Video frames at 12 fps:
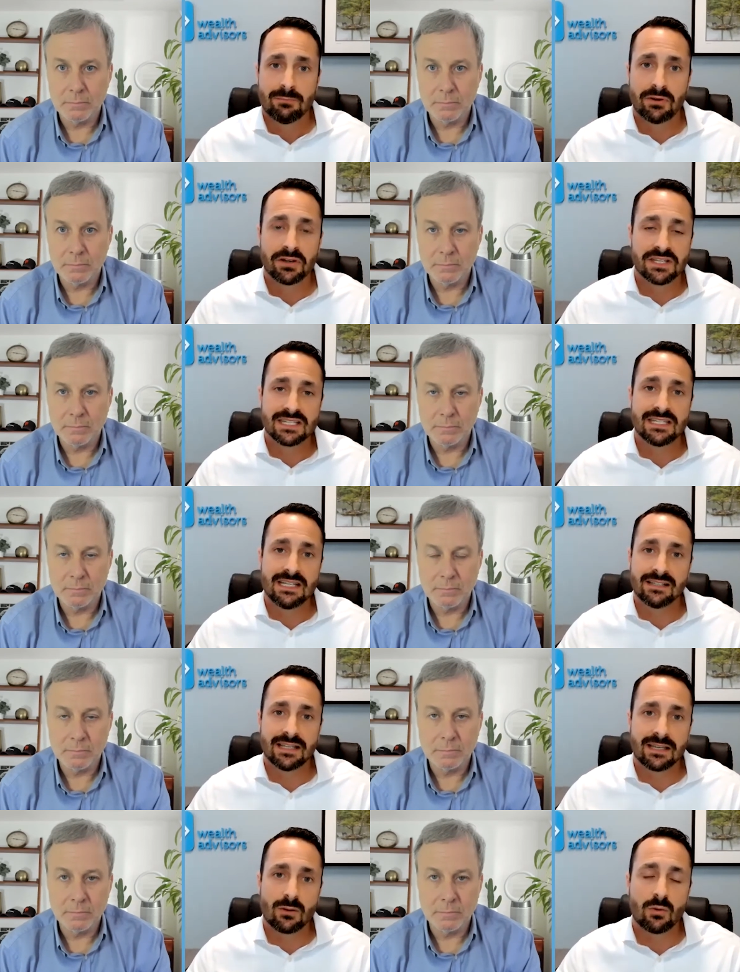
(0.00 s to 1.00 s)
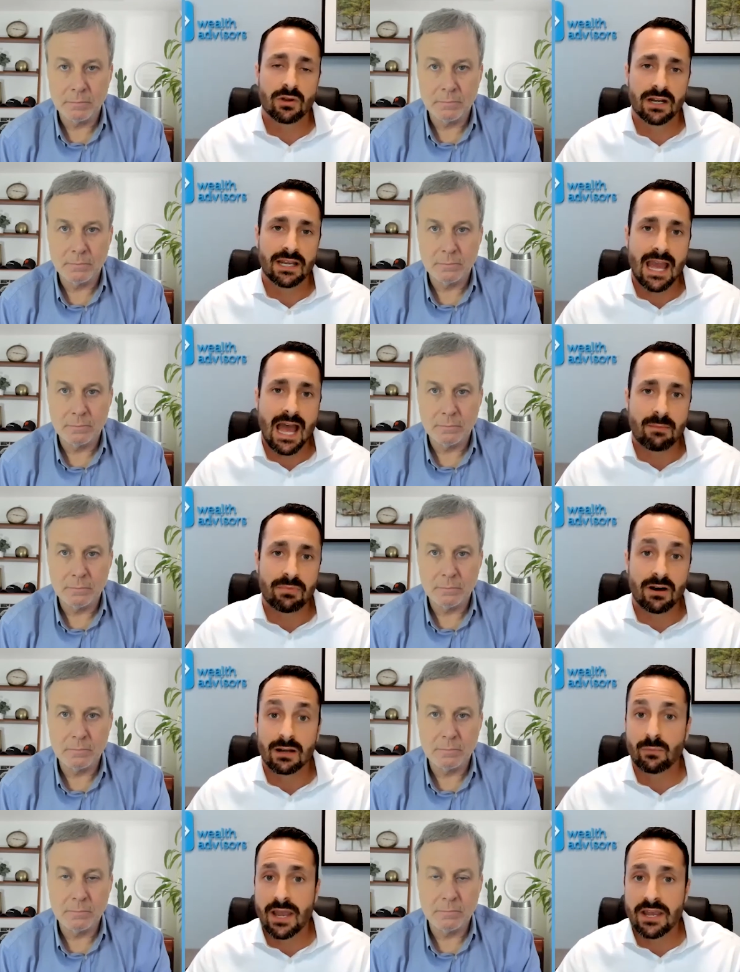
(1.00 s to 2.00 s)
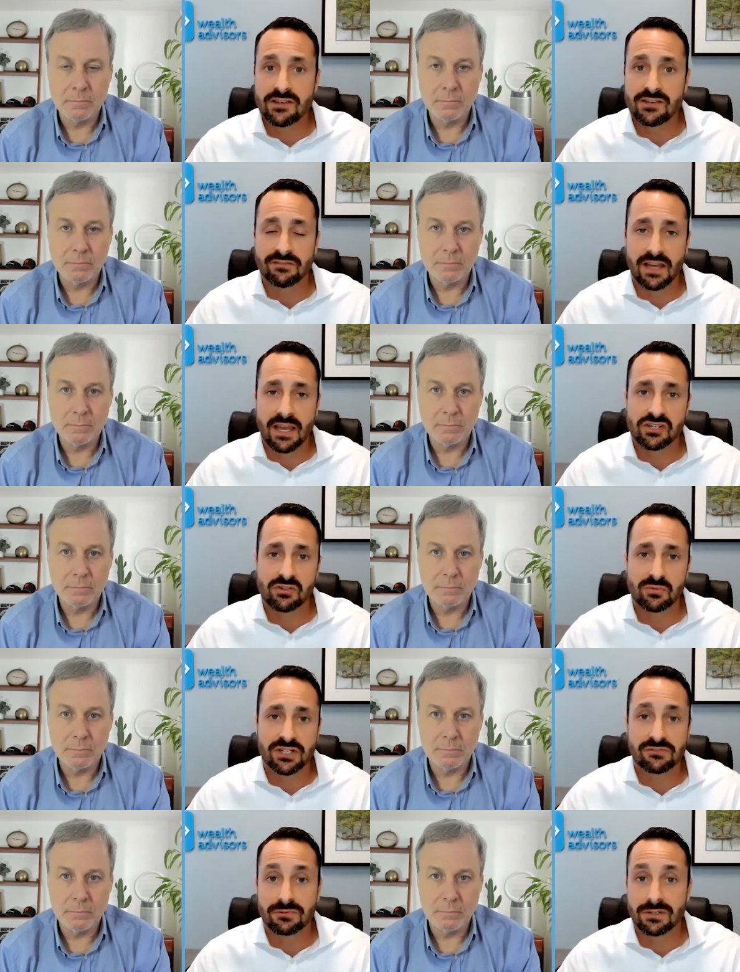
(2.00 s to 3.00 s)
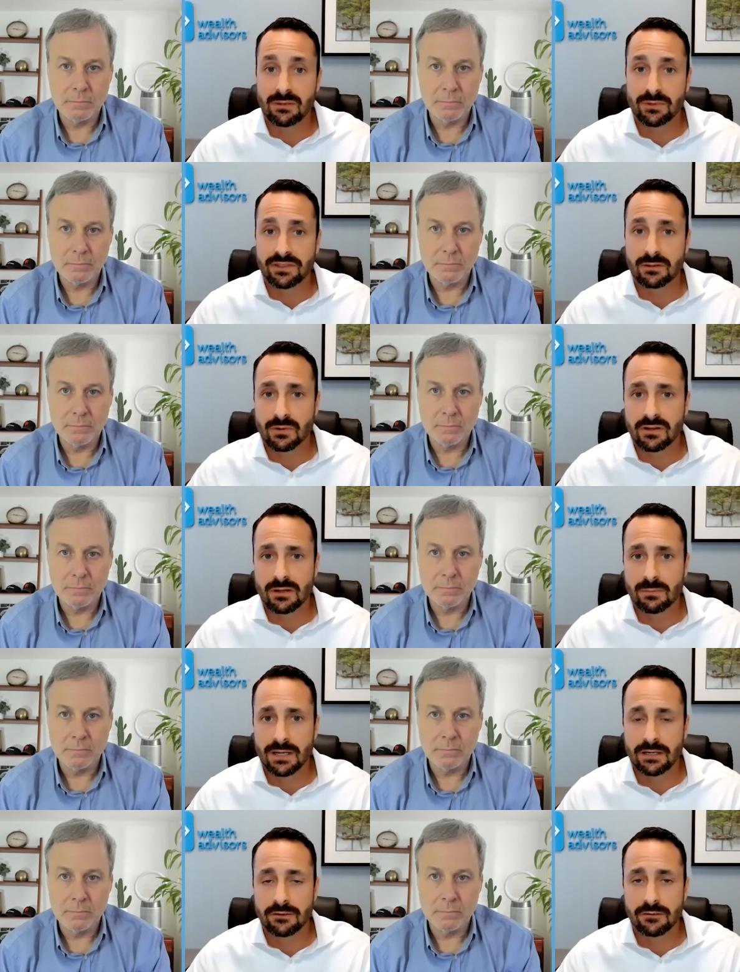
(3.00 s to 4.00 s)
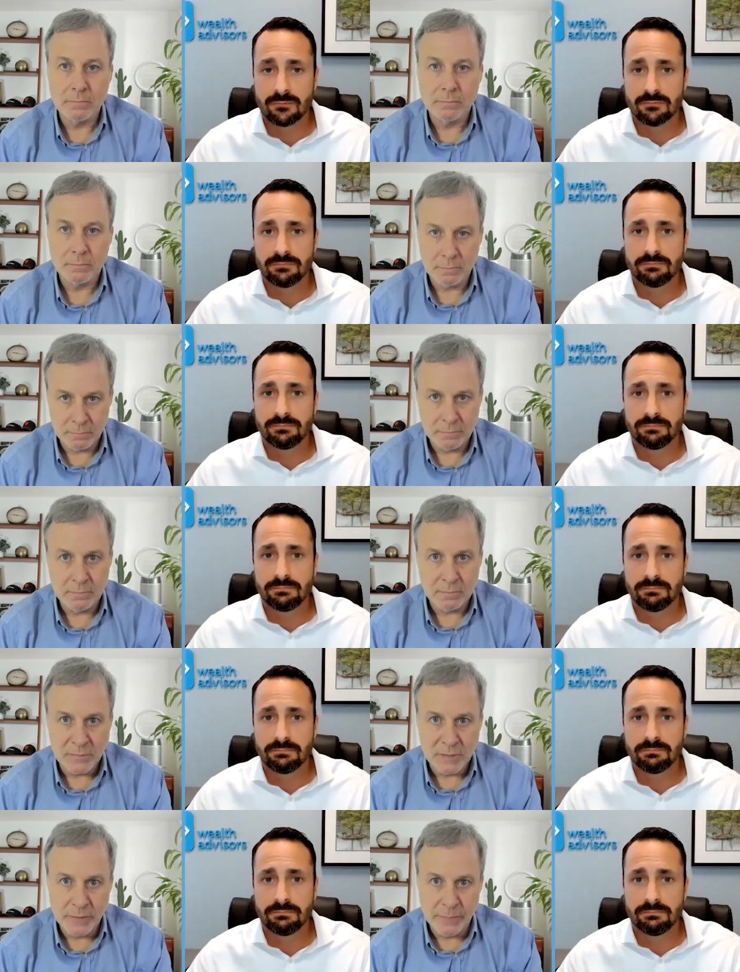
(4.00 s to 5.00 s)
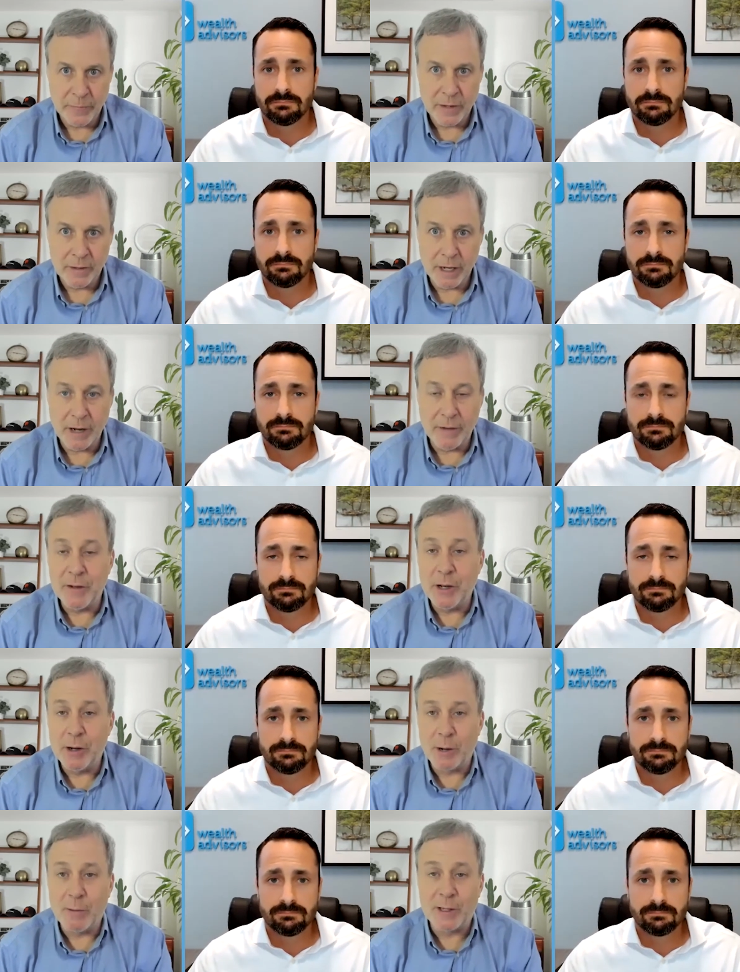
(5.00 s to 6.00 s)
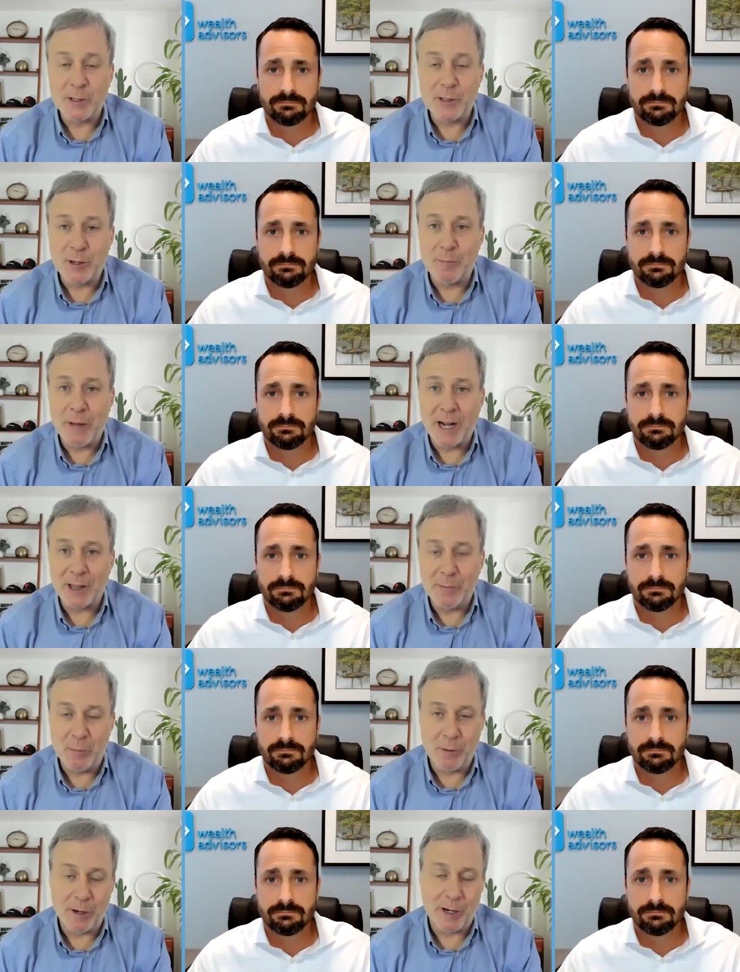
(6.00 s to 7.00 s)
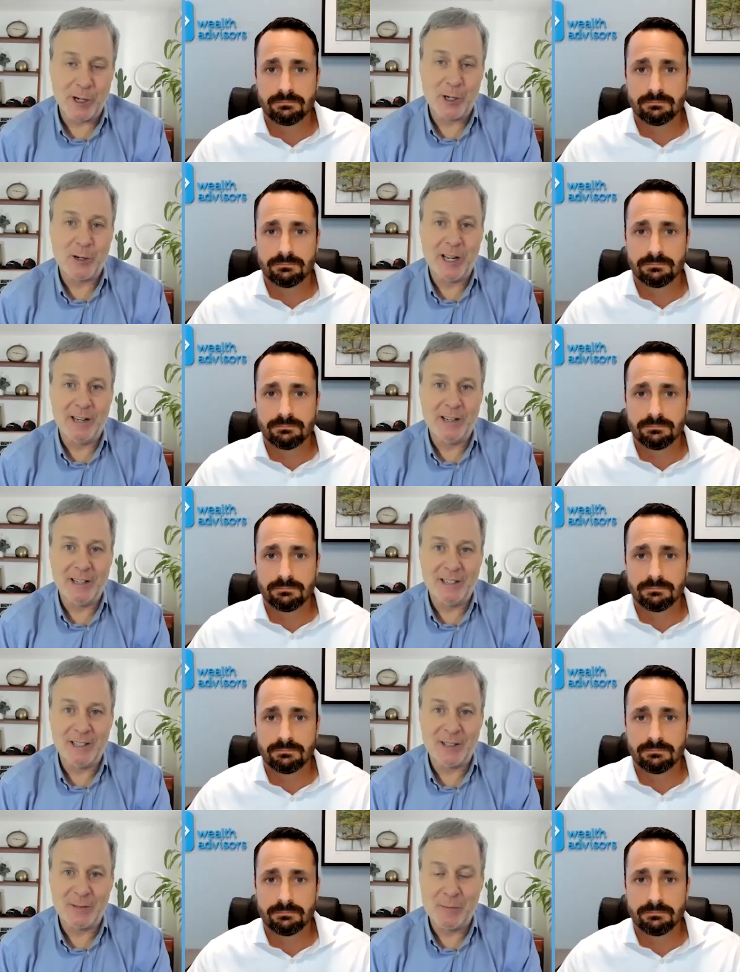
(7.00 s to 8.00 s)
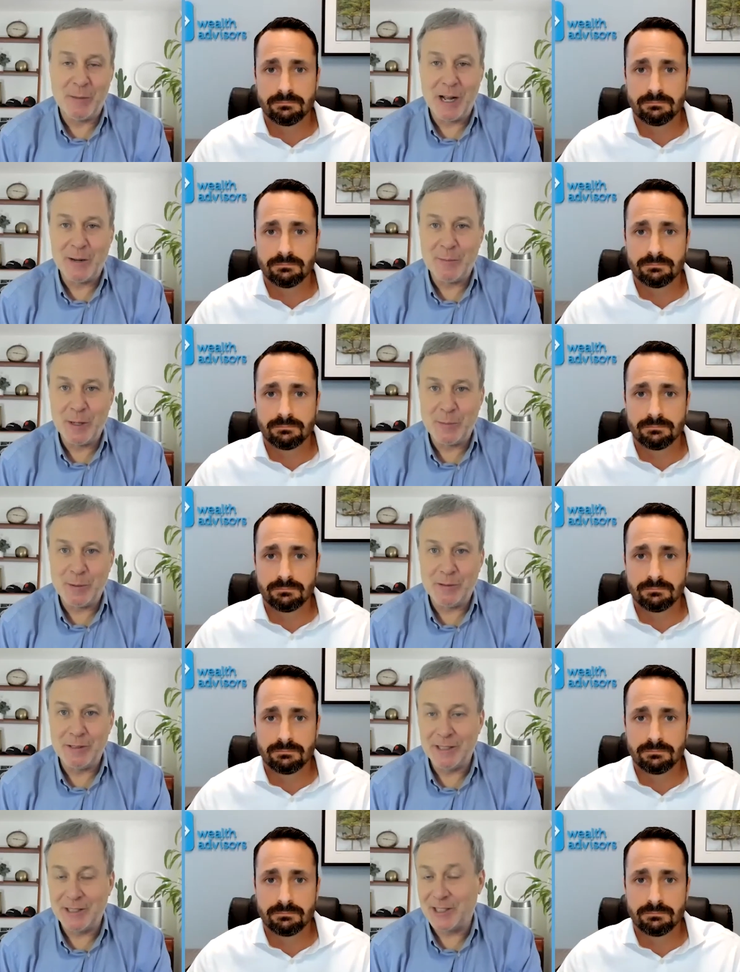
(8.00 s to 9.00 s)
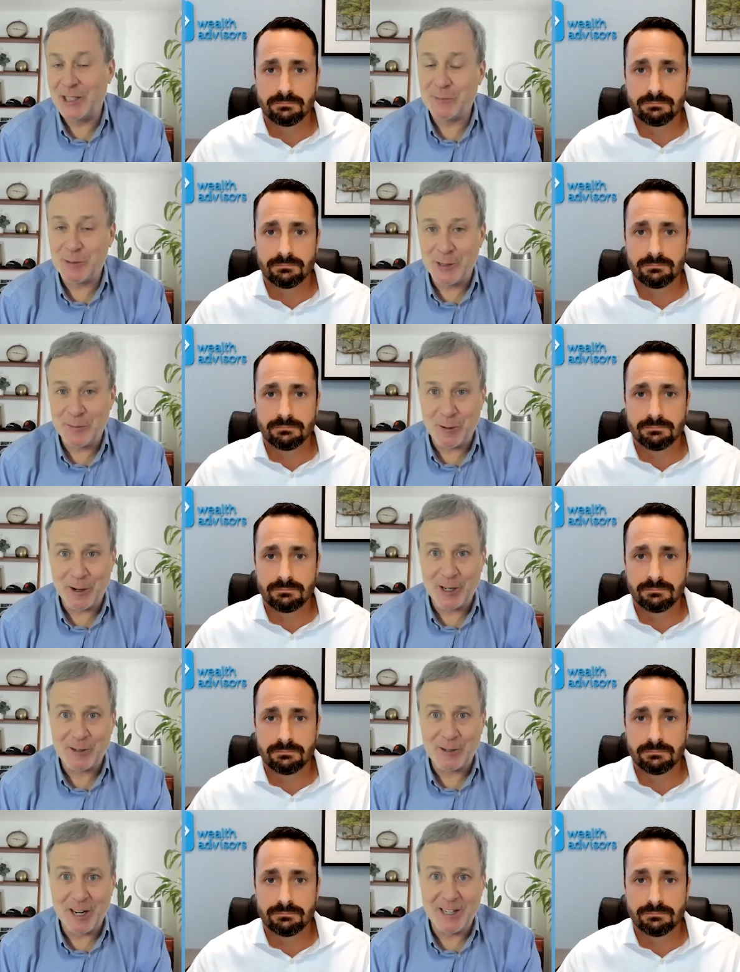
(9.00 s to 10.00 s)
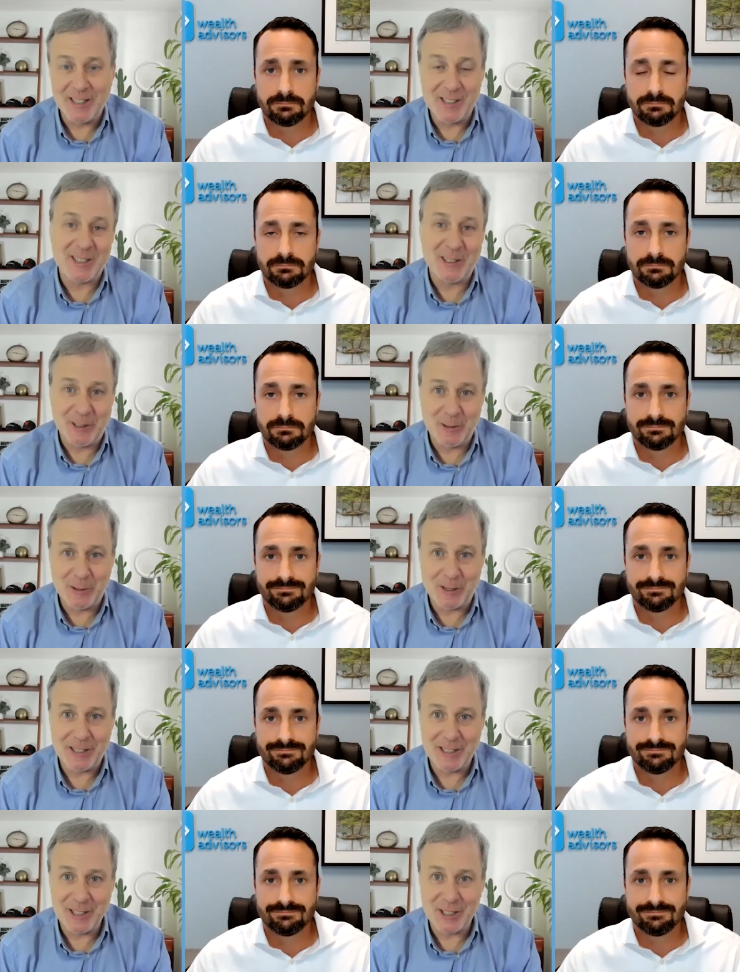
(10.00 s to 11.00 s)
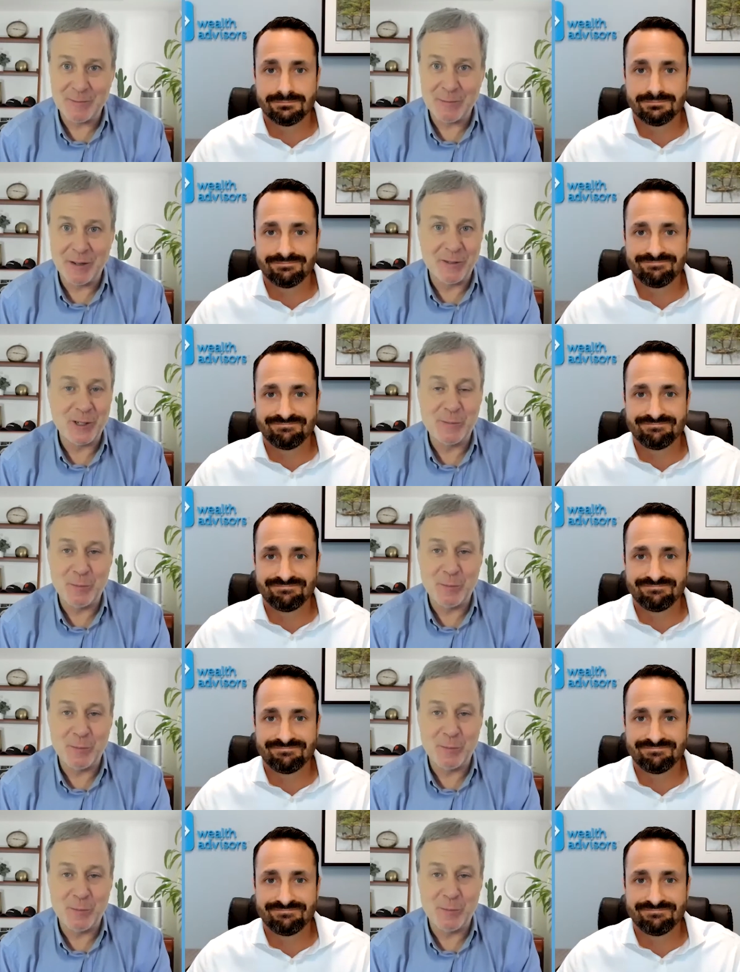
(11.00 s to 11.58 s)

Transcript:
Speaker 1: put a ceiling or a cap on wage inflation, which is really what they're worried about of
Speaker 2: note, I want to circle back to the mortgage rate and just remind people a 6% mortgage rate isn't ludicrous. My first